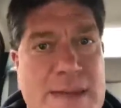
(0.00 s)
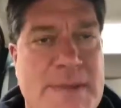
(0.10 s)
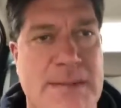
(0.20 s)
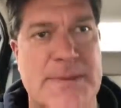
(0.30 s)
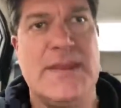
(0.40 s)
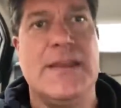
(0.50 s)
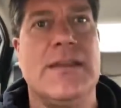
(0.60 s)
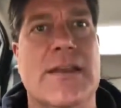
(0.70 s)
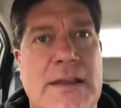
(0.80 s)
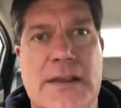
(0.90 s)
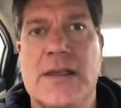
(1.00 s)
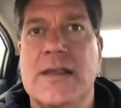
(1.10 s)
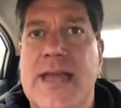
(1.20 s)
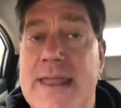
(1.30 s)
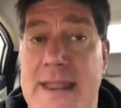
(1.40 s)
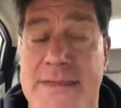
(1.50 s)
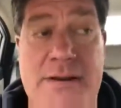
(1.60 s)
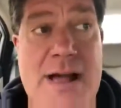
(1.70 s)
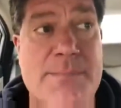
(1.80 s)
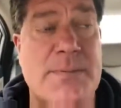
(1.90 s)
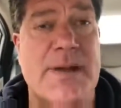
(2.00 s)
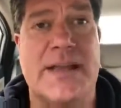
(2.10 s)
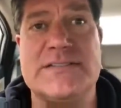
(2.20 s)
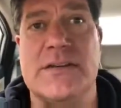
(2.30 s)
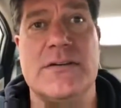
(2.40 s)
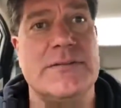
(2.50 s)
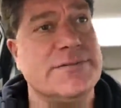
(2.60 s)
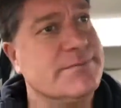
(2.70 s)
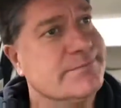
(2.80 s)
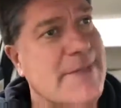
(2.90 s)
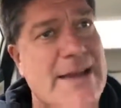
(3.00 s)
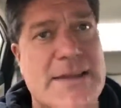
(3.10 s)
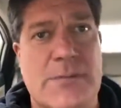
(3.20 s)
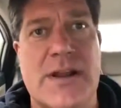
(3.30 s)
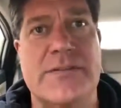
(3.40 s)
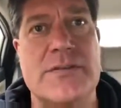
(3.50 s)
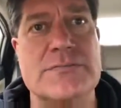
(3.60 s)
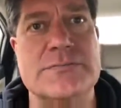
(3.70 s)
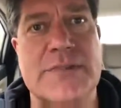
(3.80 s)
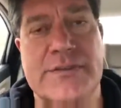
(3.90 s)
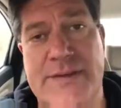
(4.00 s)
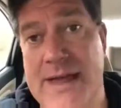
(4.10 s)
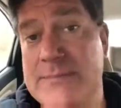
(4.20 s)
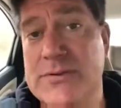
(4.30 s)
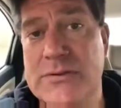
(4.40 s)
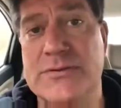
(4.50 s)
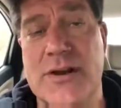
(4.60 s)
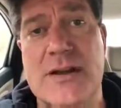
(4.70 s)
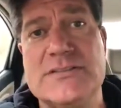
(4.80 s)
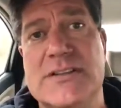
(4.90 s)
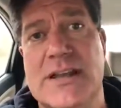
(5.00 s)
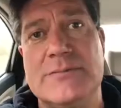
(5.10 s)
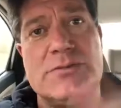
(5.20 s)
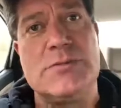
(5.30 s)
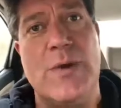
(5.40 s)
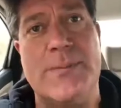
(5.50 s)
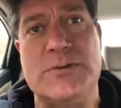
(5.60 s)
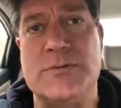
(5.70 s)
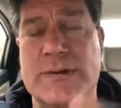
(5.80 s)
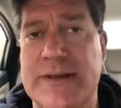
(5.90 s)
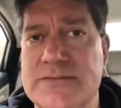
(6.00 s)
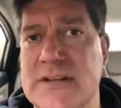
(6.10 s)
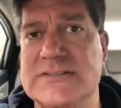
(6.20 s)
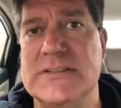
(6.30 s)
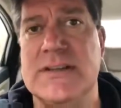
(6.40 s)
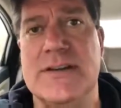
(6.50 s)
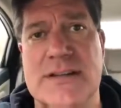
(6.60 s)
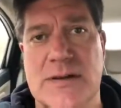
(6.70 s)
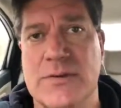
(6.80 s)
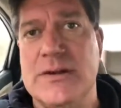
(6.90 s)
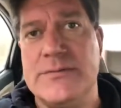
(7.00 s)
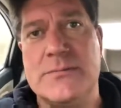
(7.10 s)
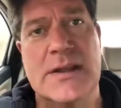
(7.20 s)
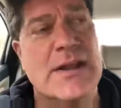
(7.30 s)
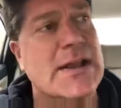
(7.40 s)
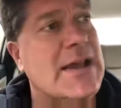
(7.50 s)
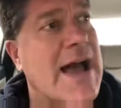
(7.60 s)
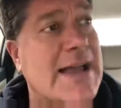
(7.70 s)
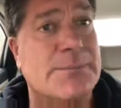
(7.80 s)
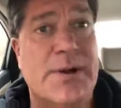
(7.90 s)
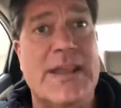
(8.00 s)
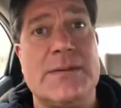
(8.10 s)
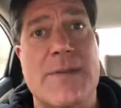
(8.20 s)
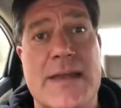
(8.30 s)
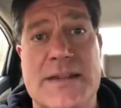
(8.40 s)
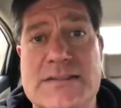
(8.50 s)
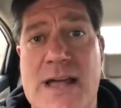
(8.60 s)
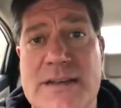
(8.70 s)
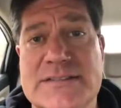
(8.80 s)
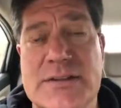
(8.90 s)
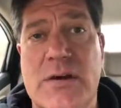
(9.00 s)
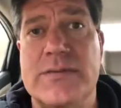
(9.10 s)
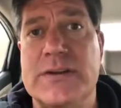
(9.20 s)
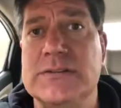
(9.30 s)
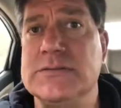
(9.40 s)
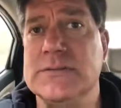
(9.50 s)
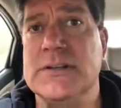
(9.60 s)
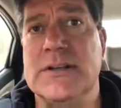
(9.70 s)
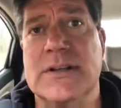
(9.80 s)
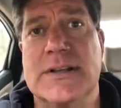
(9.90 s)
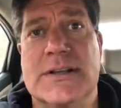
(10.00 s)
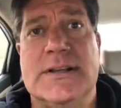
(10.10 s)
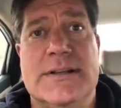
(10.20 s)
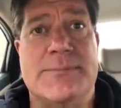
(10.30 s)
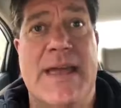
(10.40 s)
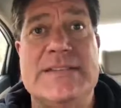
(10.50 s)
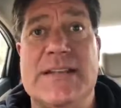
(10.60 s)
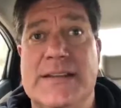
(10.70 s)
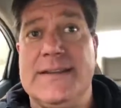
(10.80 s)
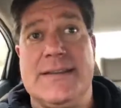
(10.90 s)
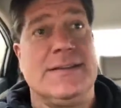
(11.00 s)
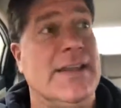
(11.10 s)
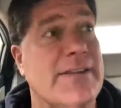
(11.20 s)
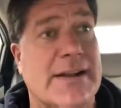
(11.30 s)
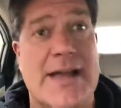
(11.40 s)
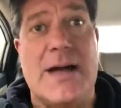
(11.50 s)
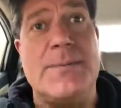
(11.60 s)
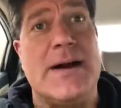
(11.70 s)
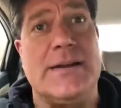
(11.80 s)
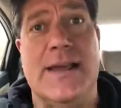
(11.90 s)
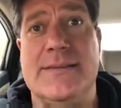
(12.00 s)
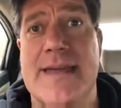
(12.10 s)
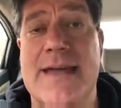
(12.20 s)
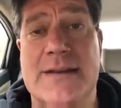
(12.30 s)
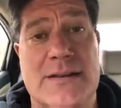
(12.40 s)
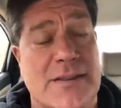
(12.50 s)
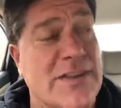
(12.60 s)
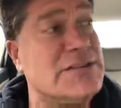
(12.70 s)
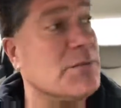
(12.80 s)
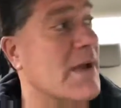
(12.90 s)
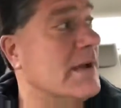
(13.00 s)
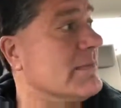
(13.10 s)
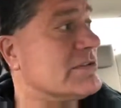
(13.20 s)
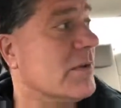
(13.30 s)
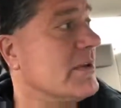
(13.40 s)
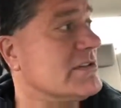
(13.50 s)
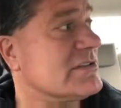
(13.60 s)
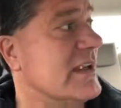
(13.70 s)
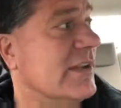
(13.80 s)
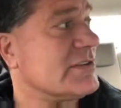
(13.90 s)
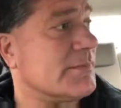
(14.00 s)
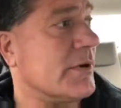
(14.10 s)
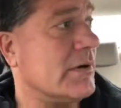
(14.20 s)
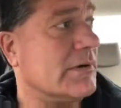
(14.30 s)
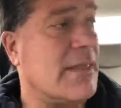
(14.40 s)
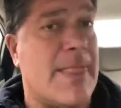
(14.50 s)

that may be, and they're compromised. So if I can get rid of them. If I am doing drugs, I am doing weapons one way, drugs in the other, I can get rid of them. I can bring in my Natalia Sova. Basically, if you live in a compound like that, this reminded me so much of Sailorsburg.